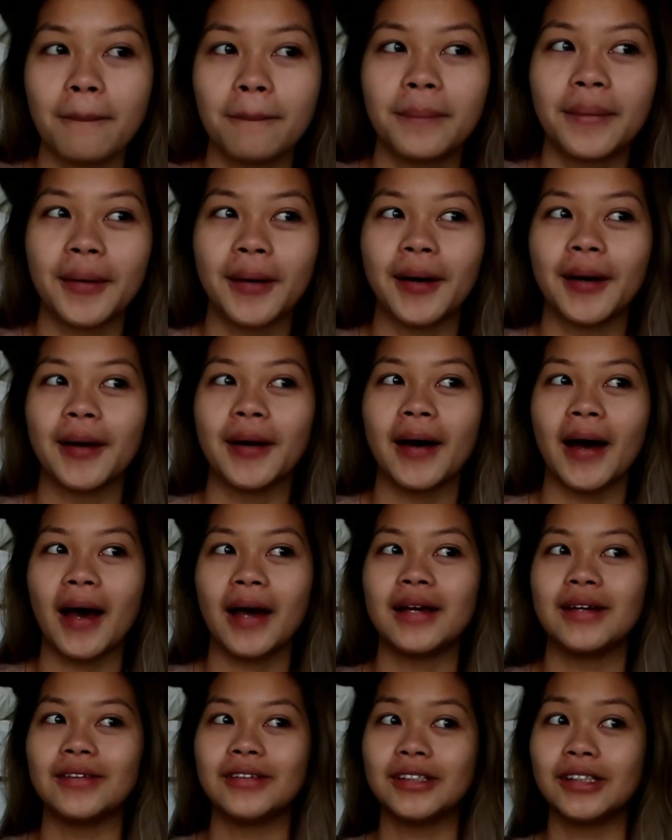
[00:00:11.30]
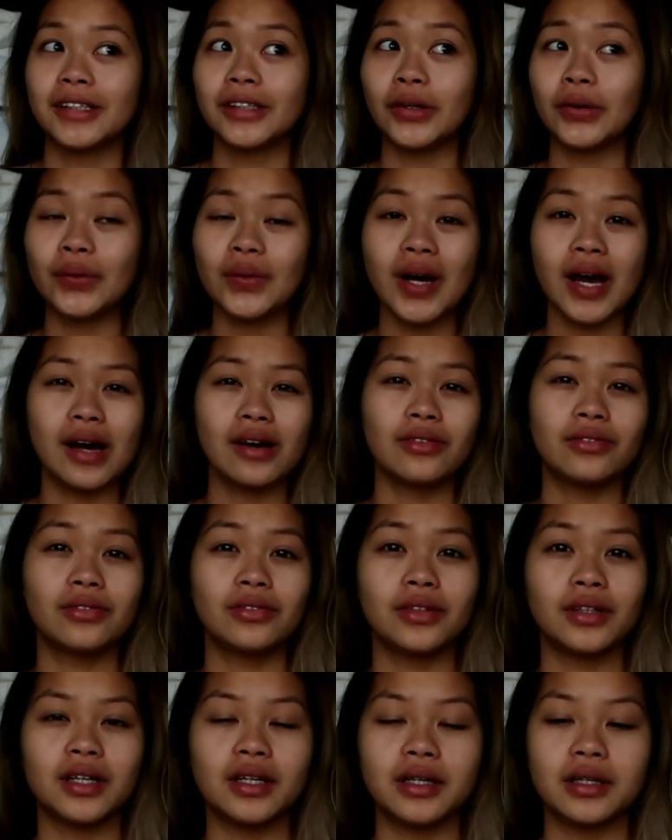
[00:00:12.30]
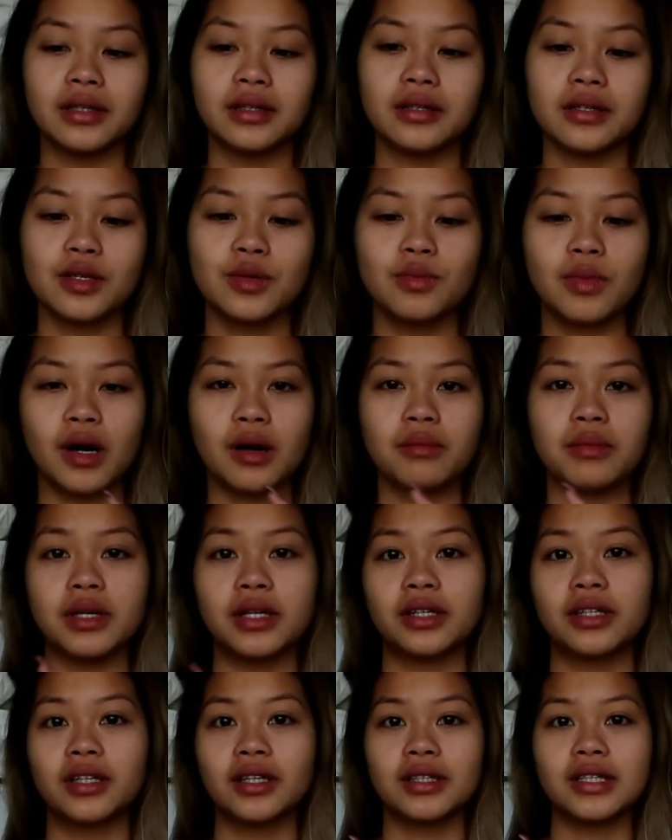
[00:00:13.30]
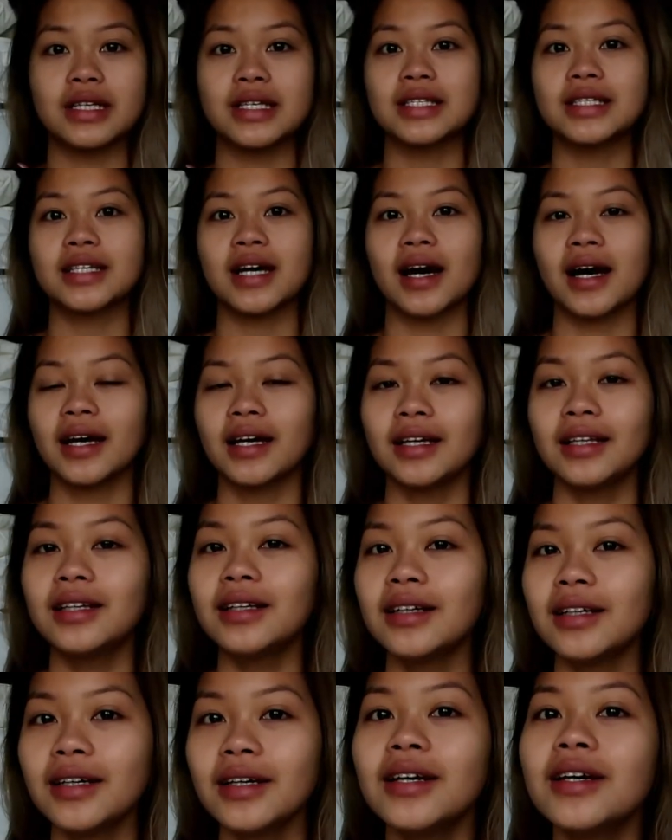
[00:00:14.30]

but I don't have a small mirror on the side,